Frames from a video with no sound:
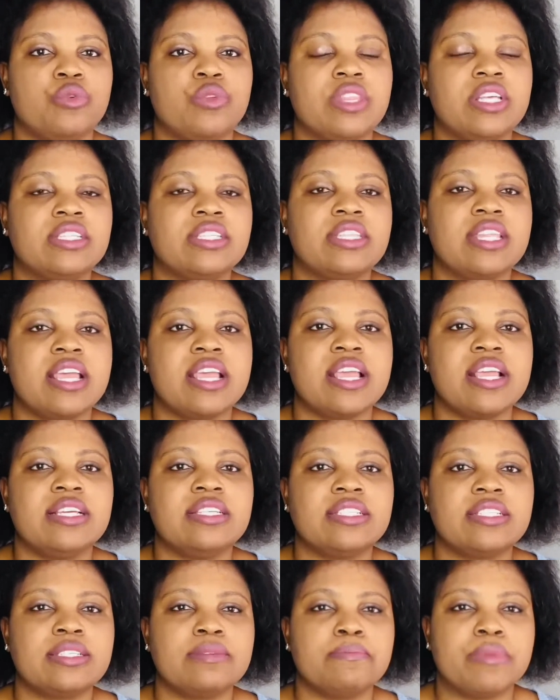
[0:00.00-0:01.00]
This thing
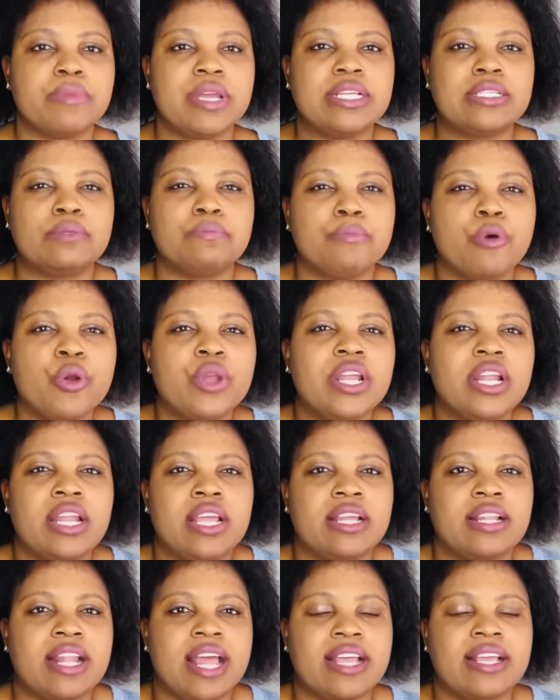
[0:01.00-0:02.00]
is
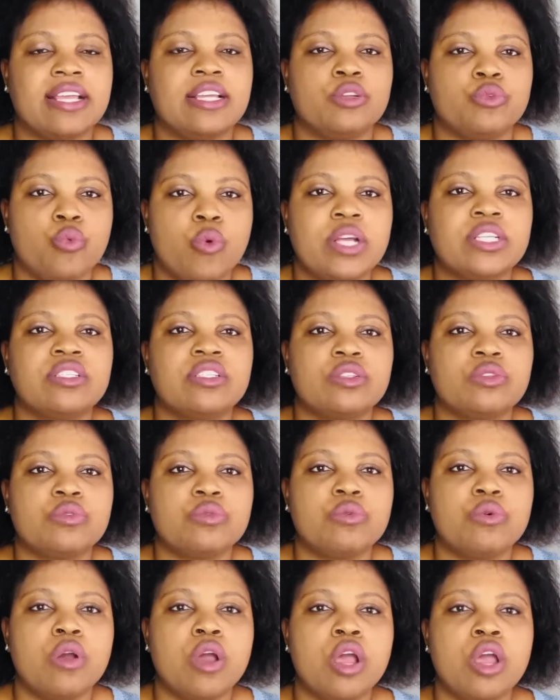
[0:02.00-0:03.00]
boiling, like it wants
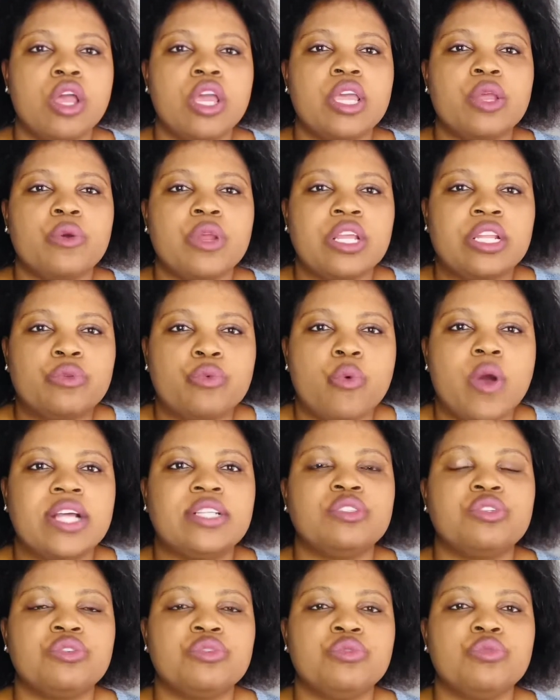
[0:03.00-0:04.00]
you
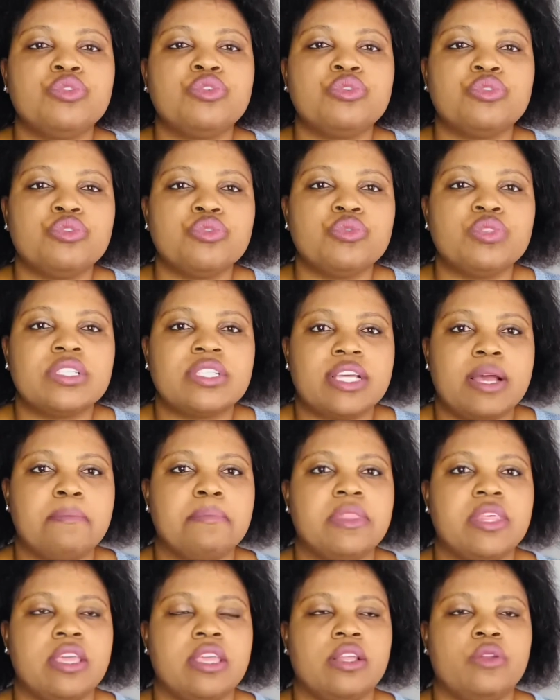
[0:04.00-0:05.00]
to do
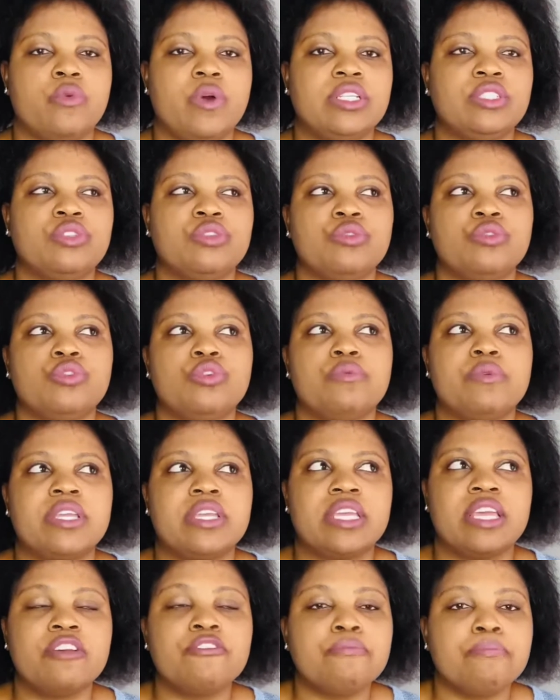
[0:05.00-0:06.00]
something. It wants you to
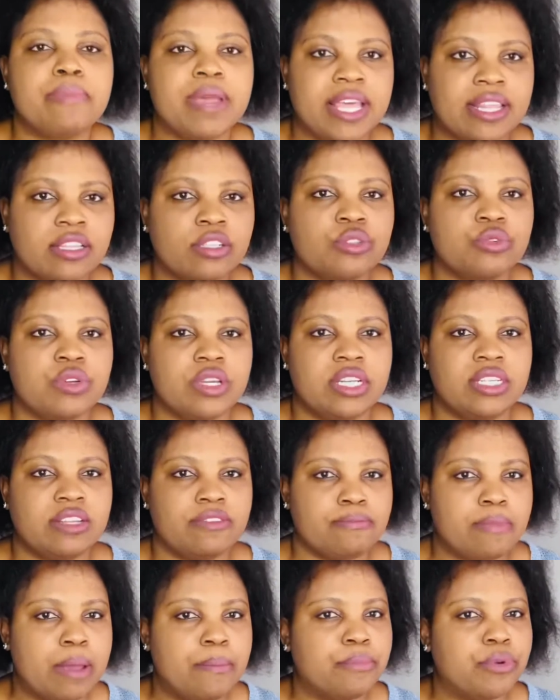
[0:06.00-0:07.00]
give birth to it, if
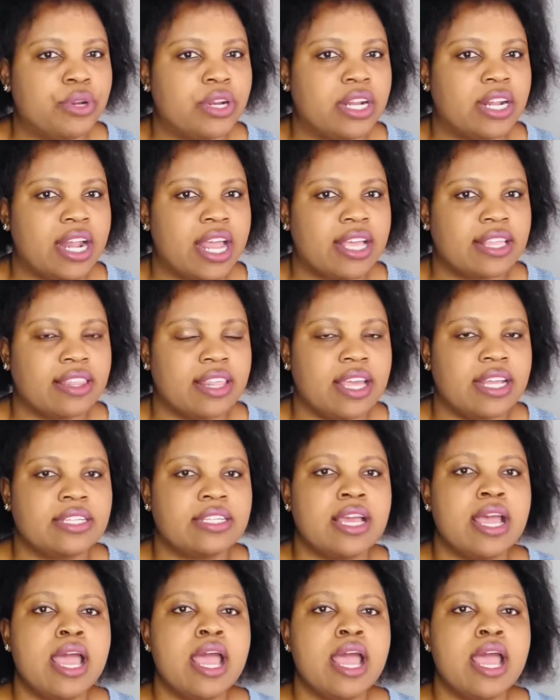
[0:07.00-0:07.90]
I put it like that.